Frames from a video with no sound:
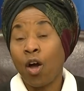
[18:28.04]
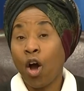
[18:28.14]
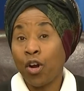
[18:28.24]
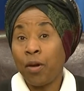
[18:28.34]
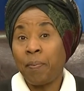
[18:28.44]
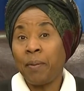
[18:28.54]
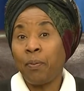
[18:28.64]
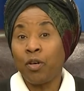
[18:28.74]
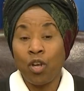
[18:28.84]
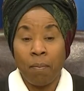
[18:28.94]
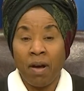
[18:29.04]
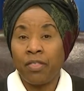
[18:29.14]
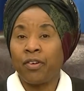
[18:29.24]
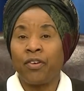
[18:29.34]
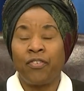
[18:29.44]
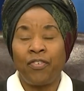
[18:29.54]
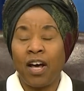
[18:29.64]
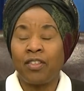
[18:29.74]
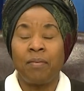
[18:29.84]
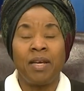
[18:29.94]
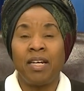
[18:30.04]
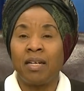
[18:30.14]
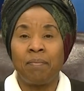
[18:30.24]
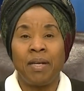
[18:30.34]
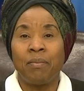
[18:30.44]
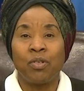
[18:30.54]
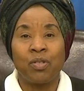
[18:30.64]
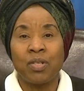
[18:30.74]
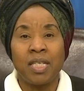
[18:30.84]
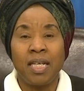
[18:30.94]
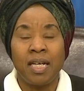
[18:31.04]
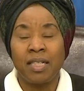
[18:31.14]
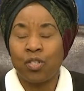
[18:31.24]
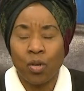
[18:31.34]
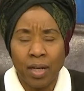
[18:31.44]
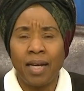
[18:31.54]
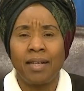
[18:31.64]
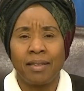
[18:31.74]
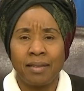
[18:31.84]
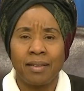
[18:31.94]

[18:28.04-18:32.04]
Other people, your mother, your father may not be able to see it. It's okay.